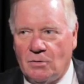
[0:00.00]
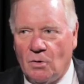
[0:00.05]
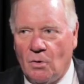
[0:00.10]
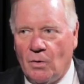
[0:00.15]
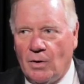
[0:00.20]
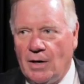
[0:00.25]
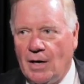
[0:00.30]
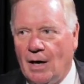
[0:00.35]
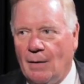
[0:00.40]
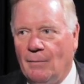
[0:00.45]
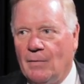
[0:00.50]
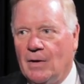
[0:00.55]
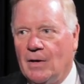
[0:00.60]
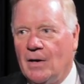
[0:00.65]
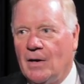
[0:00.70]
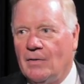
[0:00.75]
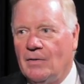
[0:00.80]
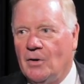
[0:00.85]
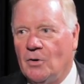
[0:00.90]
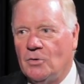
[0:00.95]
growing up,
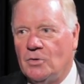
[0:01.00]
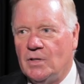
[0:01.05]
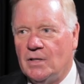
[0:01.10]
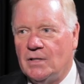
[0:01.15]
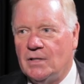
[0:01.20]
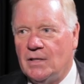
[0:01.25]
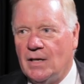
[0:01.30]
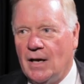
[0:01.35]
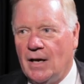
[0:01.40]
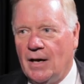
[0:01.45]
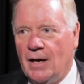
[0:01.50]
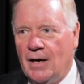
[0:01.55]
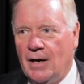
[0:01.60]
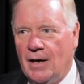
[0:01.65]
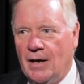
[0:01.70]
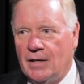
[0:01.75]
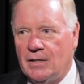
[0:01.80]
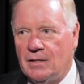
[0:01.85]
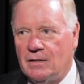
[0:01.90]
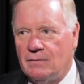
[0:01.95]
there's this
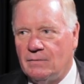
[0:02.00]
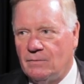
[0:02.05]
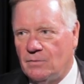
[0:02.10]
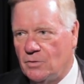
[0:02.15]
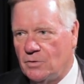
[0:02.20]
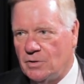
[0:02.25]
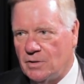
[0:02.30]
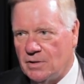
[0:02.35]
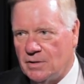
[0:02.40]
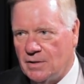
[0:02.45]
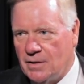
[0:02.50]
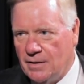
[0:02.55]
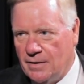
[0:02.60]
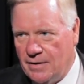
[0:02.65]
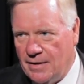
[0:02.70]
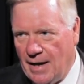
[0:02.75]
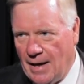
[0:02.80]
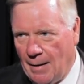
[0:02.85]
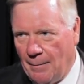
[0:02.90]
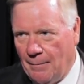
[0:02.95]
us versus
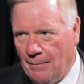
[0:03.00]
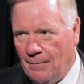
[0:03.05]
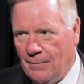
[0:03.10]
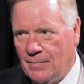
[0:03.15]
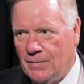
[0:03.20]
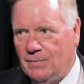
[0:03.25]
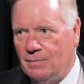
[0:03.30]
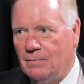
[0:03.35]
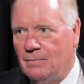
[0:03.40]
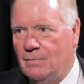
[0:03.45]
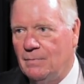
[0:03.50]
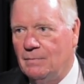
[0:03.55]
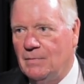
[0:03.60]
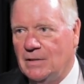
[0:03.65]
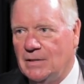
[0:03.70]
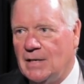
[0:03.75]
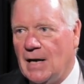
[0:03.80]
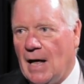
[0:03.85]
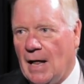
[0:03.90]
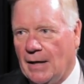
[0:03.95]
them
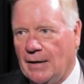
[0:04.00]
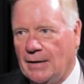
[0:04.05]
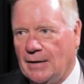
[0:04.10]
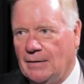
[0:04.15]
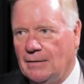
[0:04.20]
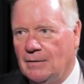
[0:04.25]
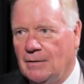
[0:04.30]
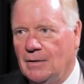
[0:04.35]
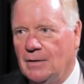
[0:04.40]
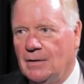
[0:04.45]
mentality.